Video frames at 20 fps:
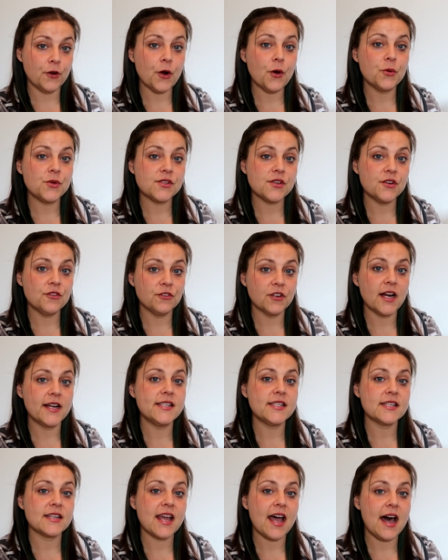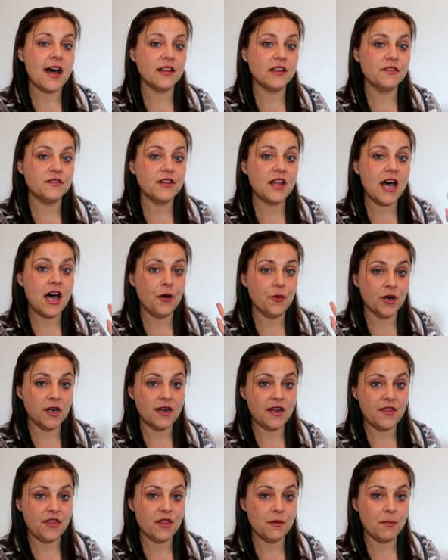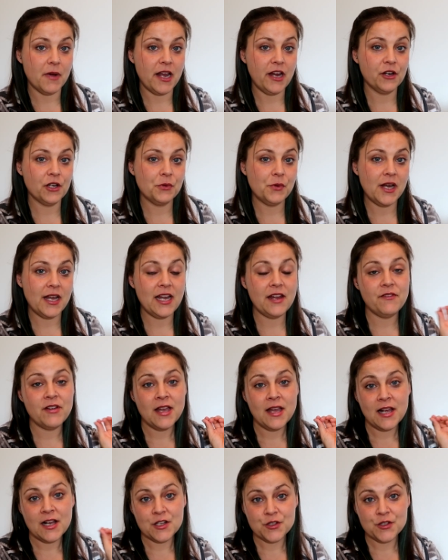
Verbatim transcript: frozen riced cauliflower in the microwave.